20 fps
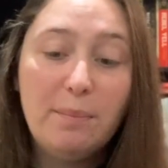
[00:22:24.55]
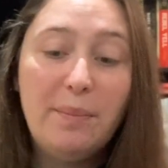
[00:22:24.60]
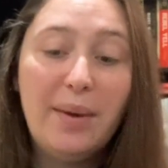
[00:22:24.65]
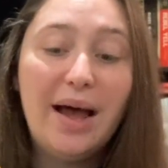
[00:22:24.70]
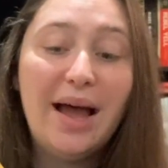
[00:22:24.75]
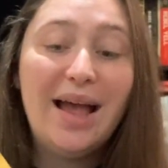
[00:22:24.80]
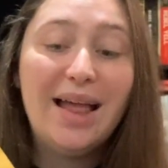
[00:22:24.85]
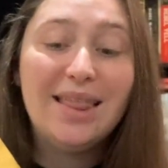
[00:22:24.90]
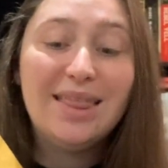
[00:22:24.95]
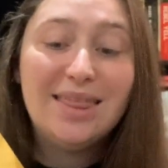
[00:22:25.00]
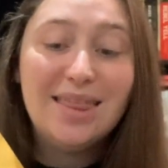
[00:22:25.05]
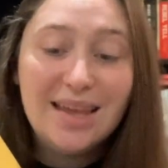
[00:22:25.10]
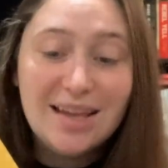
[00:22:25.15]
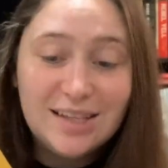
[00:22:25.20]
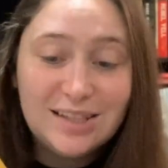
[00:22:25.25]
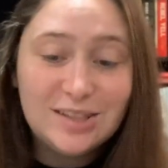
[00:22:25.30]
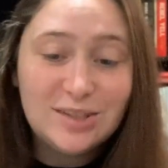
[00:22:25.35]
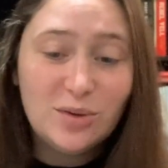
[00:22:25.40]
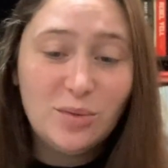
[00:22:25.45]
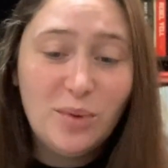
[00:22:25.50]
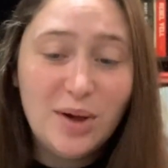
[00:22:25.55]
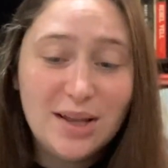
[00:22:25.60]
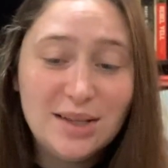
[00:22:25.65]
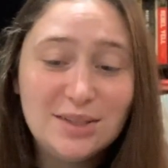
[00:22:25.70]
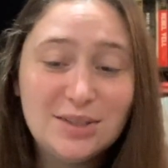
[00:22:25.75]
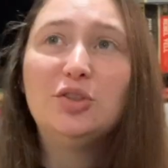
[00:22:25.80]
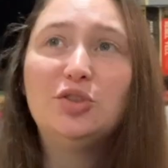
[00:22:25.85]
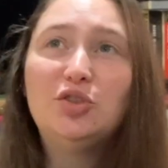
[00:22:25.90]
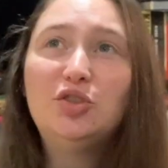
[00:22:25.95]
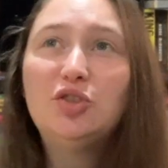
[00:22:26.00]
but this
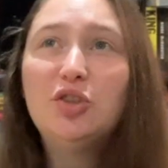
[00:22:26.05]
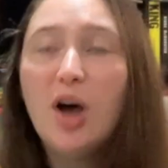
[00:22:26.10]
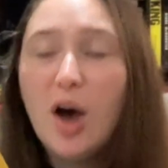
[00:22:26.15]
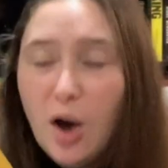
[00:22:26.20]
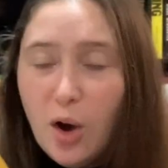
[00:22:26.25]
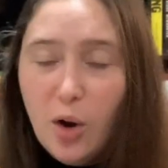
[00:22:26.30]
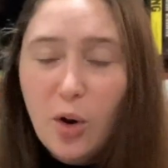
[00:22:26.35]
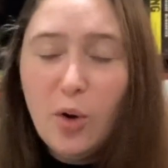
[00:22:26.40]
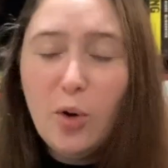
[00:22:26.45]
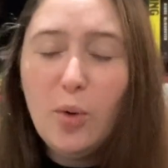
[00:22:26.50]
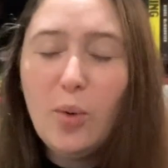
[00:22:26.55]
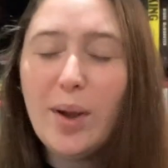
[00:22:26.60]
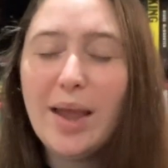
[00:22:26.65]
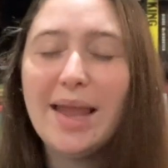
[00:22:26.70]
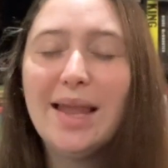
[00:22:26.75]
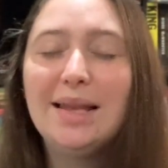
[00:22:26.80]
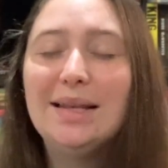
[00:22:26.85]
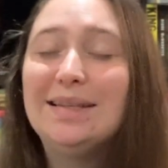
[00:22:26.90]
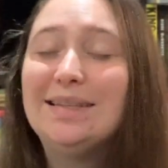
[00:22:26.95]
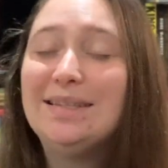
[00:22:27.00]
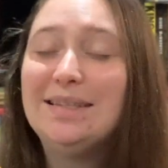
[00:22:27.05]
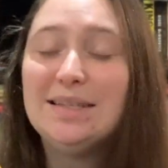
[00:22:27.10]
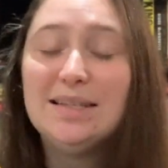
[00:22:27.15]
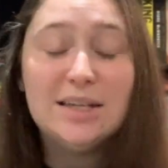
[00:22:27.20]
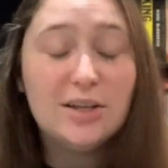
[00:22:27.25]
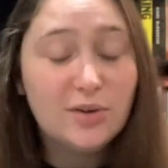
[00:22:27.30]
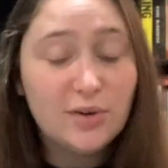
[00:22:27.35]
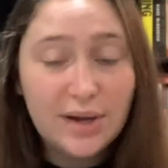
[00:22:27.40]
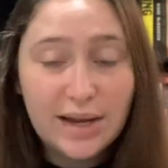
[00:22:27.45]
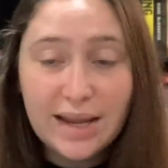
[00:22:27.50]
was so
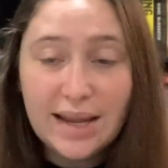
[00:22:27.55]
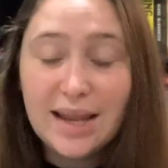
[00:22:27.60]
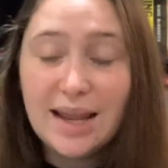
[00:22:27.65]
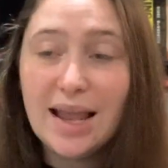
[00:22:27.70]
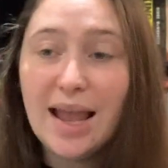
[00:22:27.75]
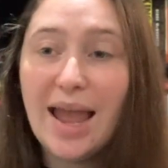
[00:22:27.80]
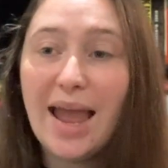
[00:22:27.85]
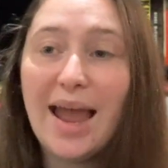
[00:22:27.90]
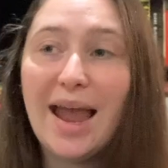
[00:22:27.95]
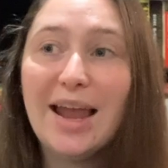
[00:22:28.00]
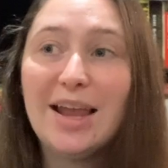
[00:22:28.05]
endearing.